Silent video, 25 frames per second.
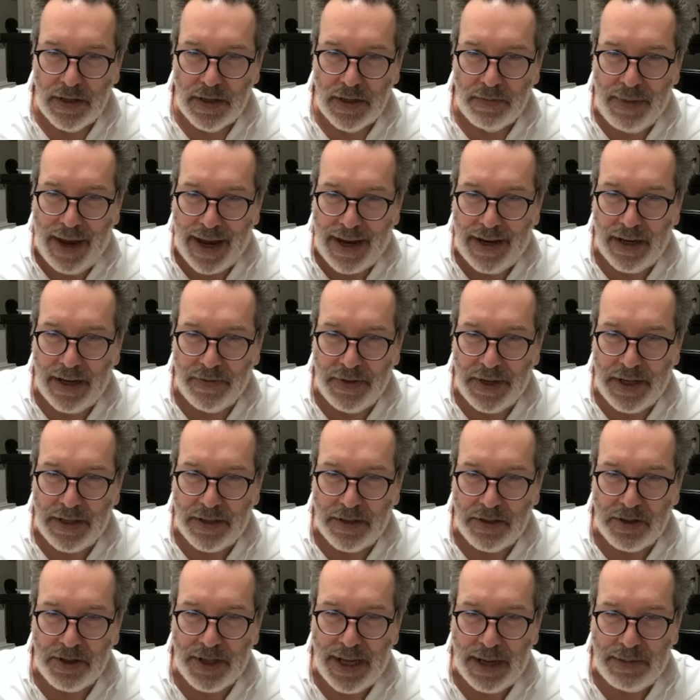Bank of
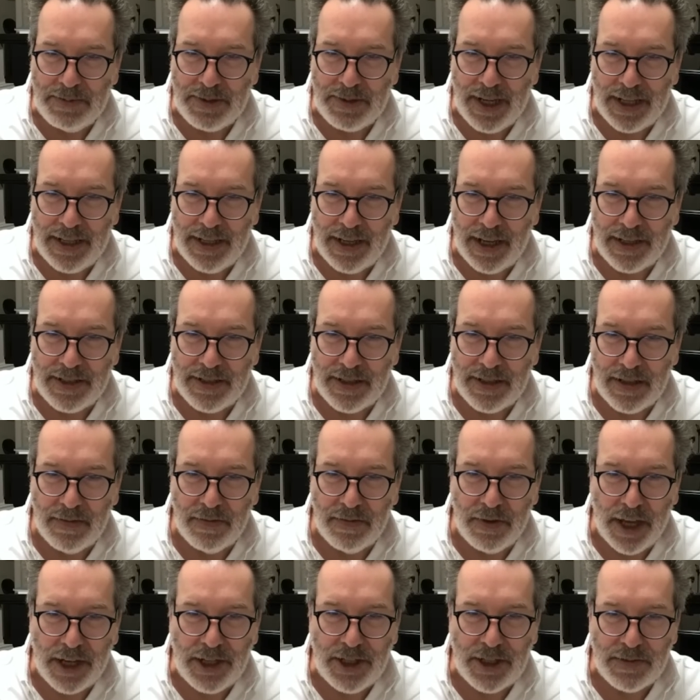England kept telling us that
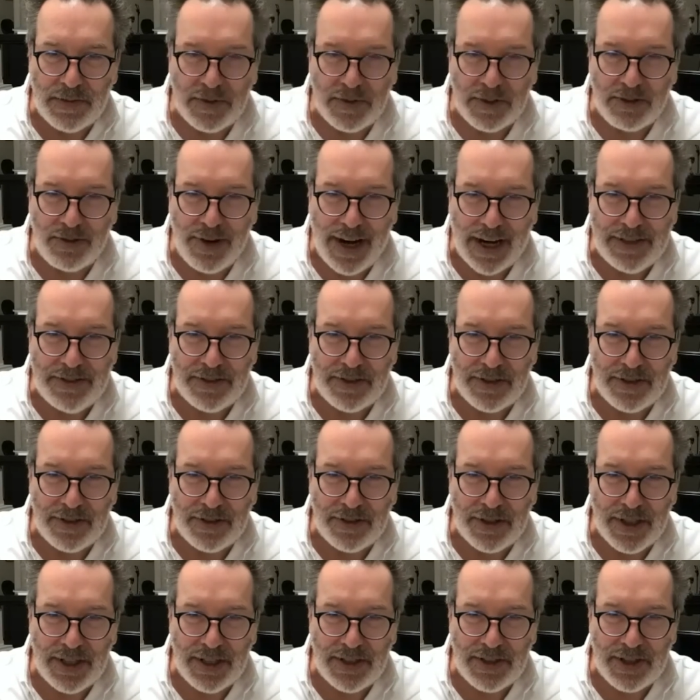inflation was
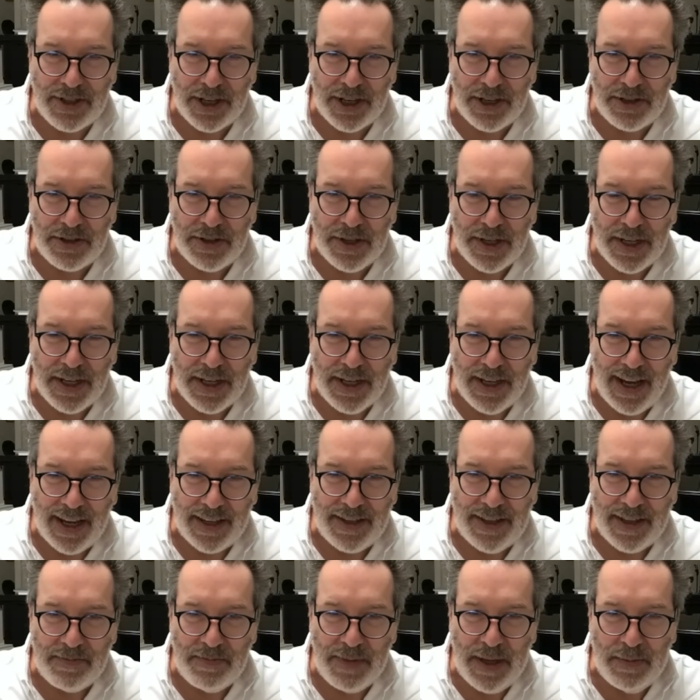transitory. So I
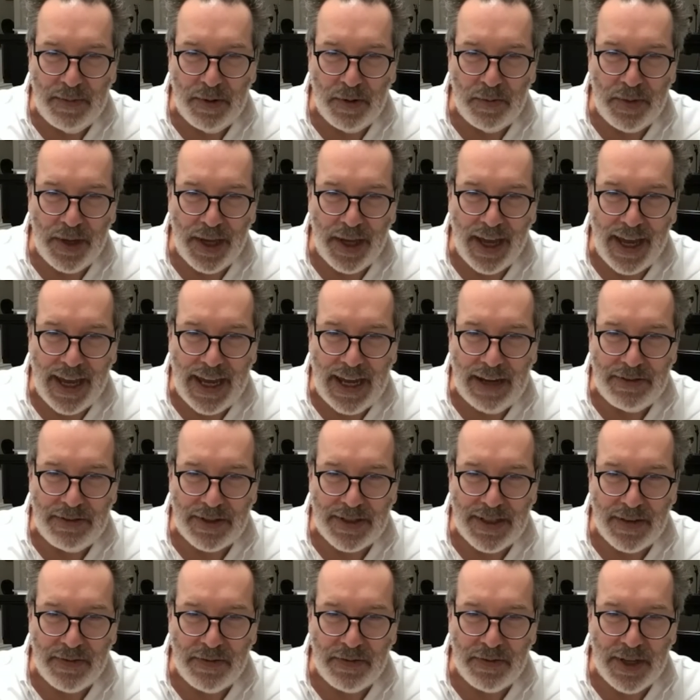think people behaved
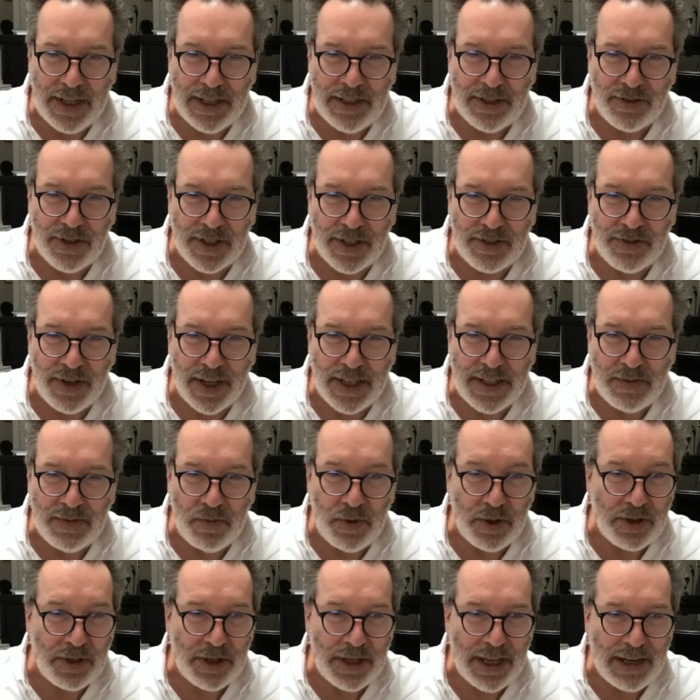as if interest rates
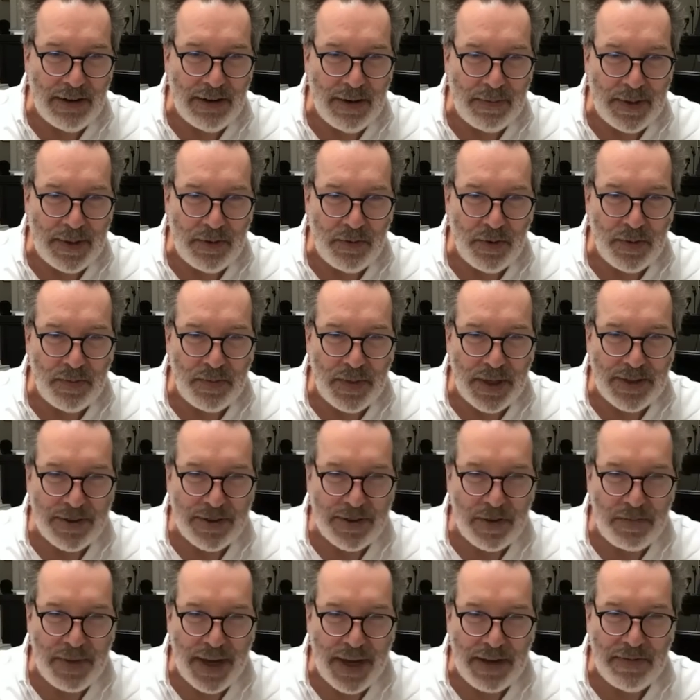wouldn't go up and it wouldn't be
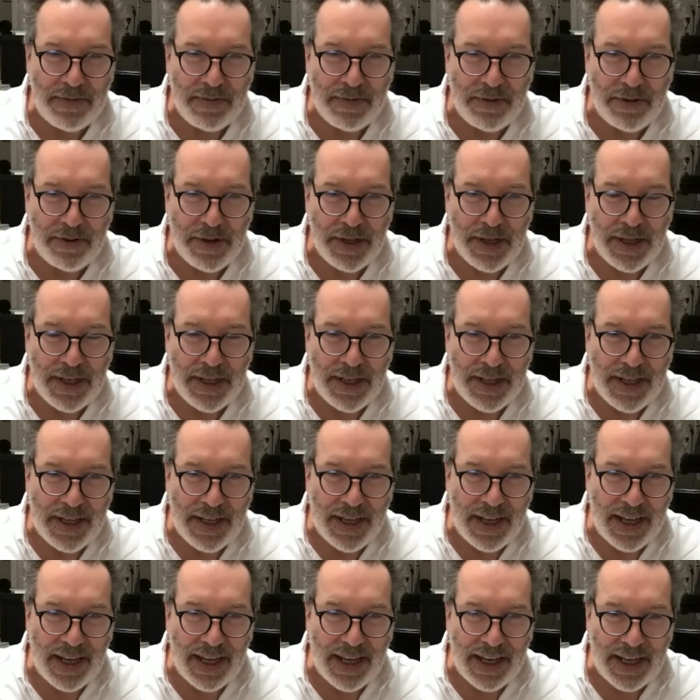too painful.
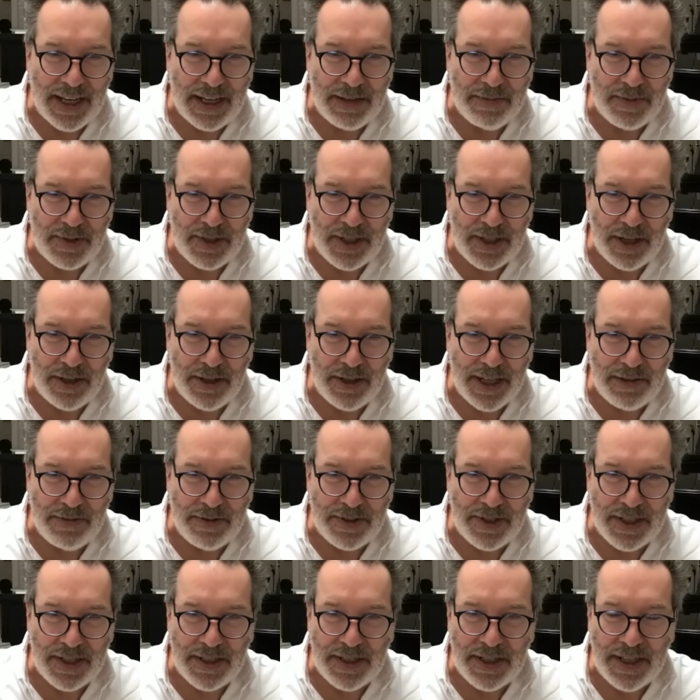So there
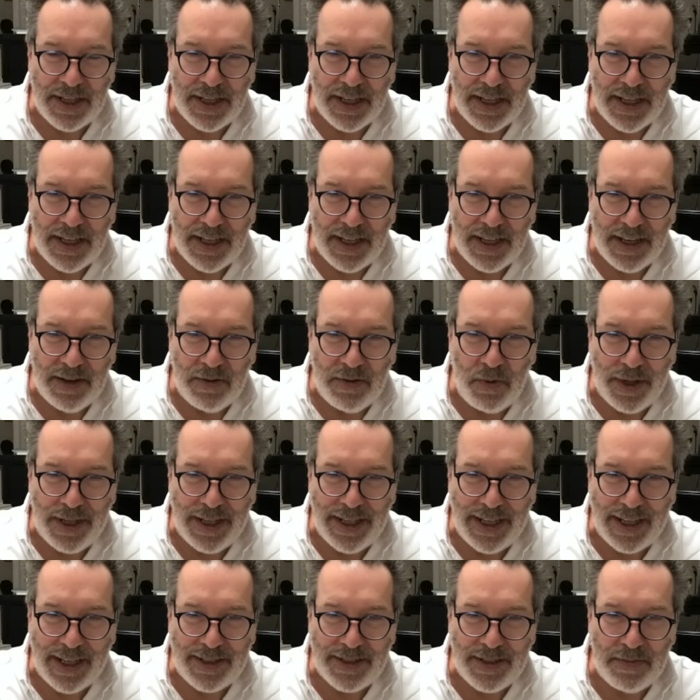was a
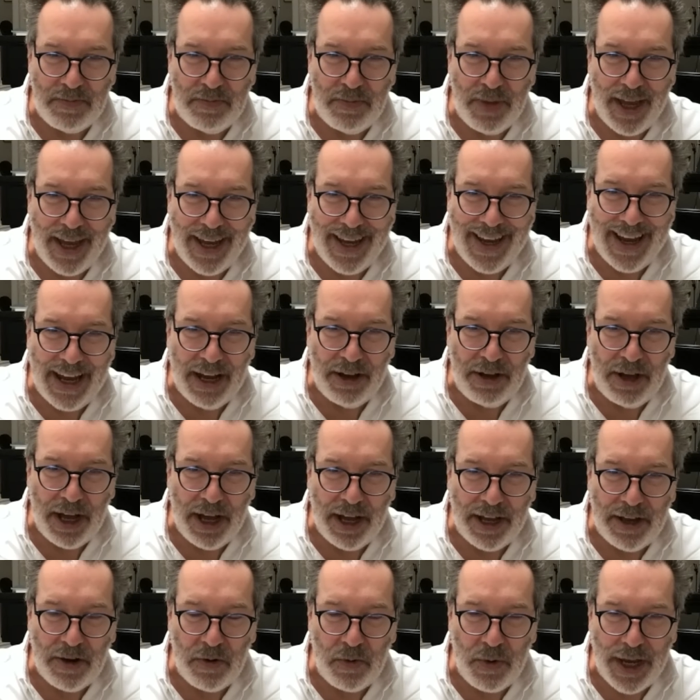willingness to pay out
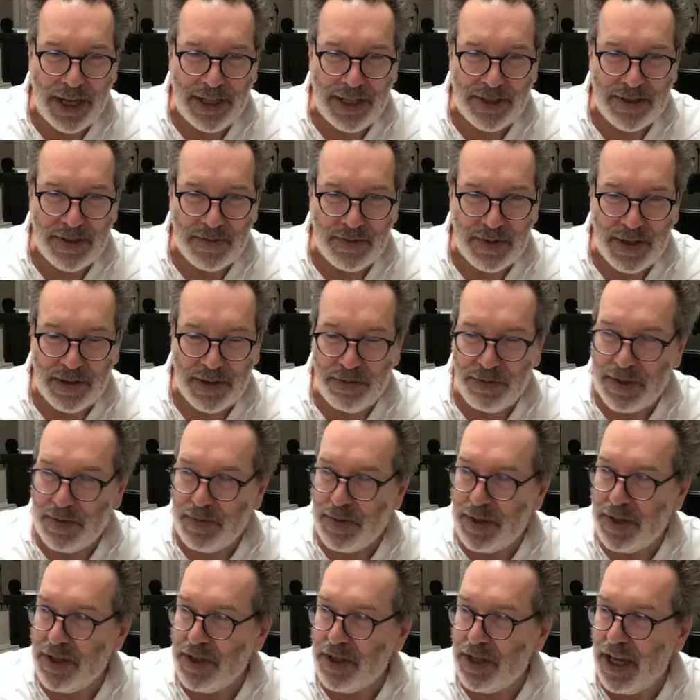higher wages than would otherwise
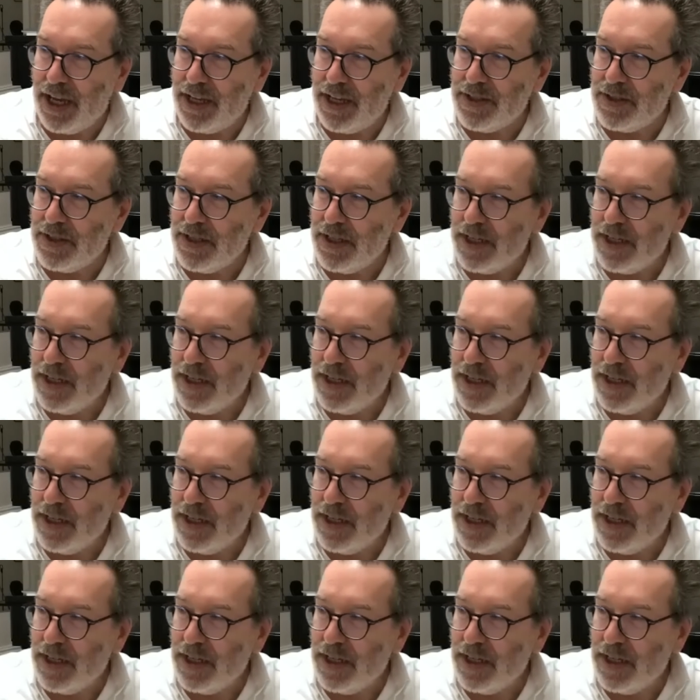be the case.